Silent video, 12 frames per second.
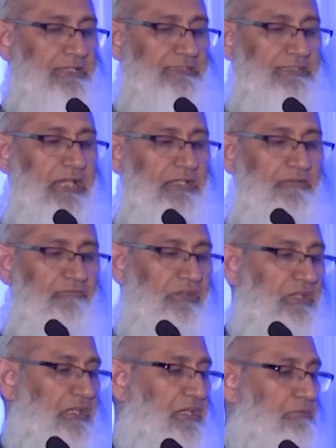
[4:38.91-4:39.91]
is that
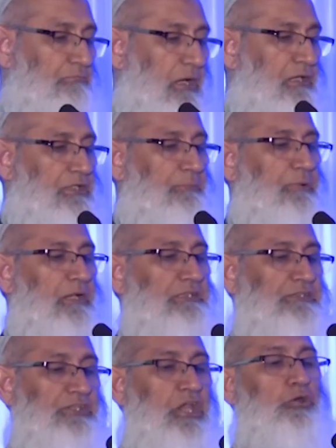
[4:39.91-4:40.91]
we need multiple
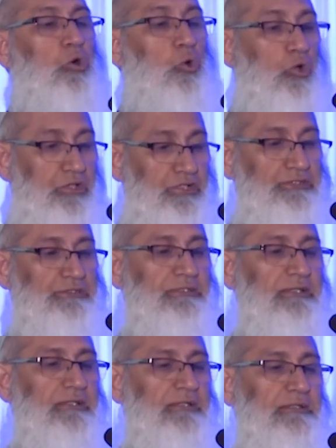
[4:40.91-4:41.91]

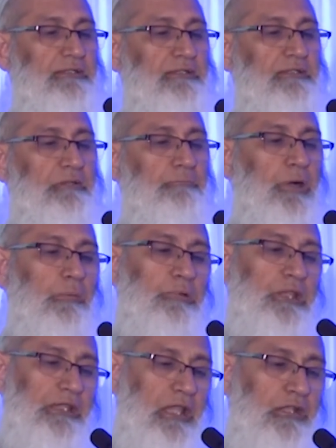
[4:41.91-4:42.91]
stakeholders:
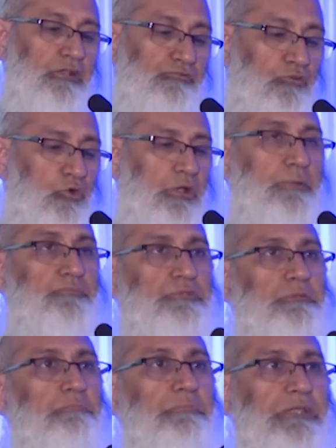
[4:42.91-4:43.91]
public health
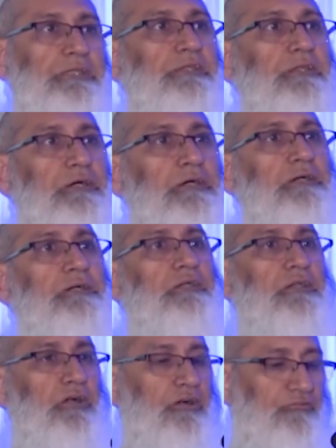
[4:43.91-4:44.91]
forums, media,
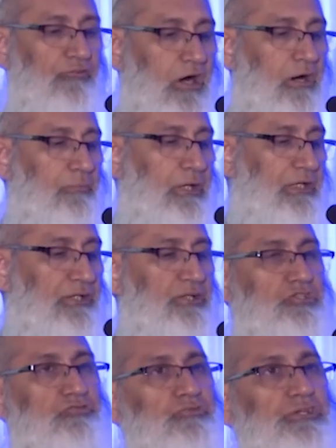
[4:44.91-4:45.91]
pharma
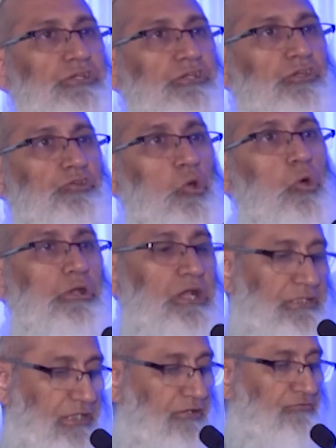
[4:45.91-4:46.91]
industry,
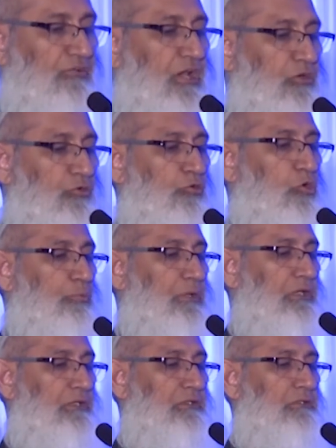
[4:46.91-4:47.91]
donors and
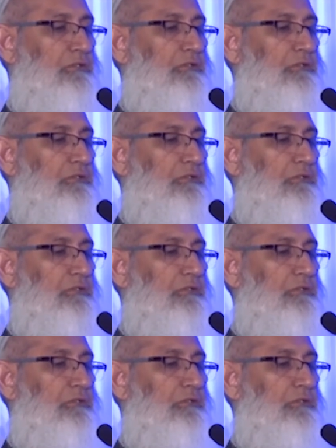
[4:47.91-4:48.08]
philanthropy,